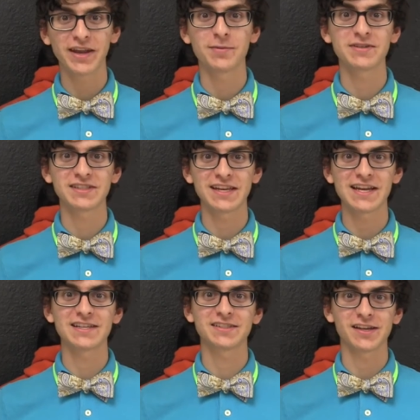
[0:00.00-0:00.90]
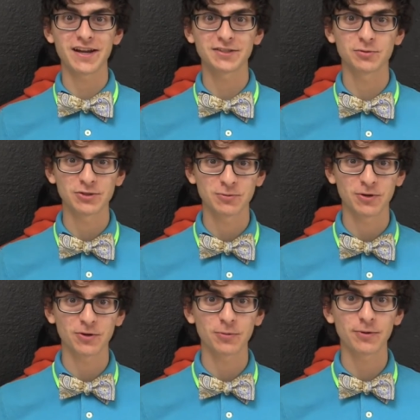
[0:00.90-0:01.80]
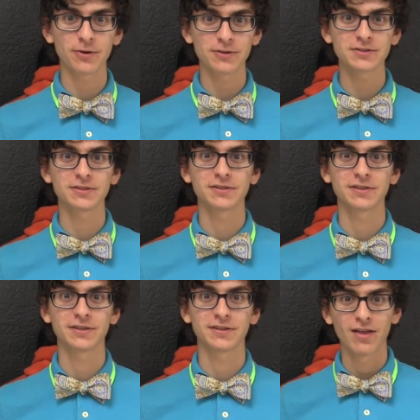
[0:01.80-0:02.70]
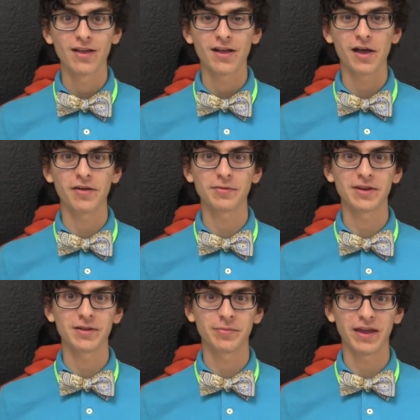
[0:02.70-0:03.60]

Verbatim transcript: My name is Ilias Yerasimos Markopoulos. I've been in the